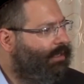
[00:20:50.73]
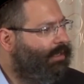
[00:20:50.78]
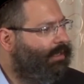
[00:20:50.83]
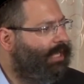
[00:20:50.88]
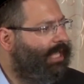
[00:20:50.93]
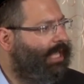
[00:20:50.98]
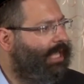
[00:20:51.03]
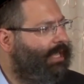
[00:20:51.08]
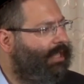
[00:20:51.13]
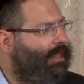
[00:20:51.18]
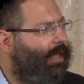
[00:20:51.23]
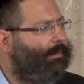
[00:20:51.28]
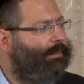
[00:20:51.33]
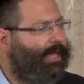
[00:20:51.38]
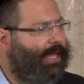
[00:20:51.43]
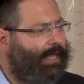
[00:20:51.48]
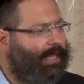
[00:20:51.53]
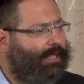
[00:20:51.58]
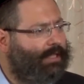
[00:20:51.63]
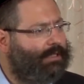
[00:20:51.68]
Ne'ilah
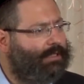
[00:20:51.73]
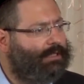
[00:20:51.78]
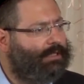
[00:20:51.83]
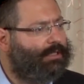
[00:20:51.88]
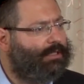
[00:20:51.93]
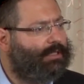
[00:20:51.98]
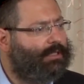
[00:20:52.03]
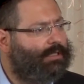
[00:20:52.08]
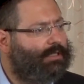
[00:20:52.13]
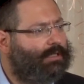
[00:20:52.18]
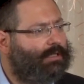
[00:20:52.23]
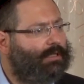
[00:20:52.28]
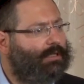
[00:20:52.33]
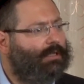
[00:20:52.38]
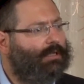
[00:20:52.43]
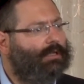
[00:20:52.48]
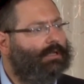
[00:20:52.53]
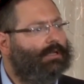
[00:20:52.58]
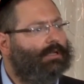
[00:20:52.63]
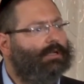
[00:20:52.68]
means
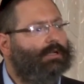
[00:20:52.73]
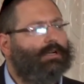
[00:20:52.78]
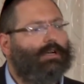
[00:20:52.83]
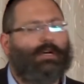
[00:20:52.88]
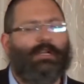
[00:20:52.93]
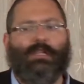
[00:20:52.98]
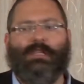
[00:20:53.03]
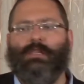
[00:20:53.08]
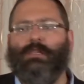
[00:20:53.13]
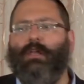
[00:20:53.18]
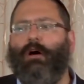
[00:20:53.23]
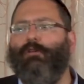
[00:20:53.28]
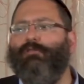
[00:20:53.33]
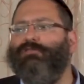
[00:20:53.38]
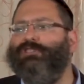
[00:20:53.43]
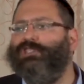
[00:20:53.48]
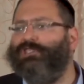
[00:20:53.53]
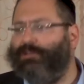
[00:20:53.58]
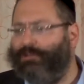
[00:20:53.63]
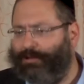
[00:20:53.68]

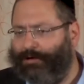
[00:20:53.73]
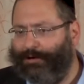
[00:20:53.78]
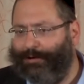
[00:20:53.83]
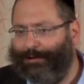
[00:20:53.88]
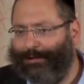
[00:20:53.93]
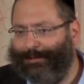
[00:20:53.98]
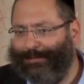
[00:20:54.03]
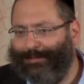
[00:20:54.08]
closure.